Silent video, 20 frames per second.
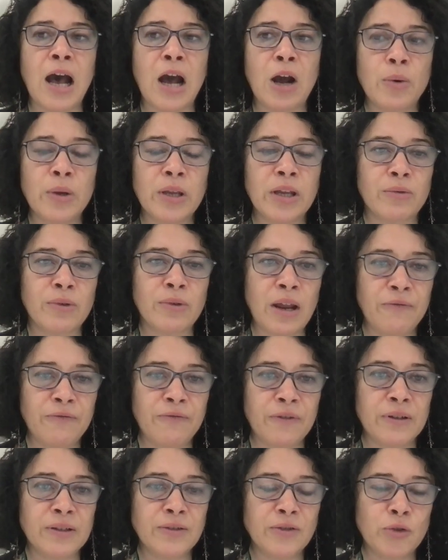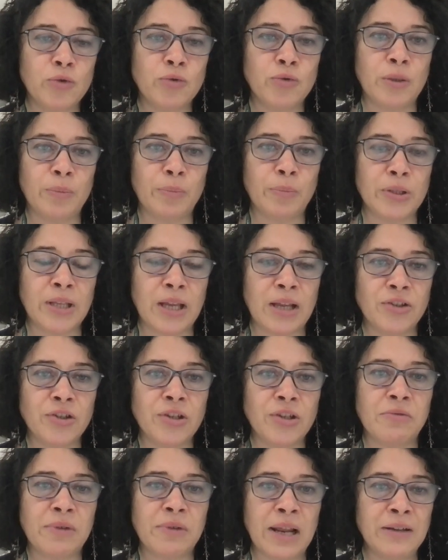quick reference to the
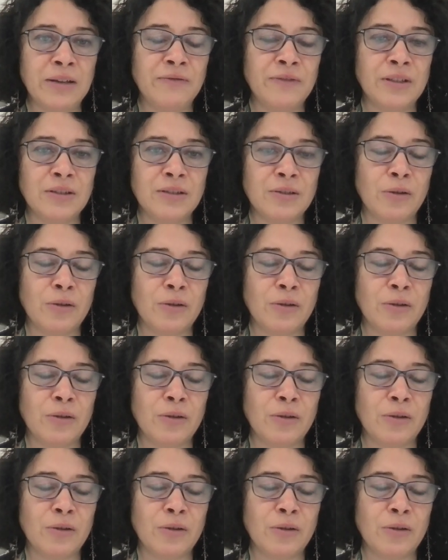potential relevance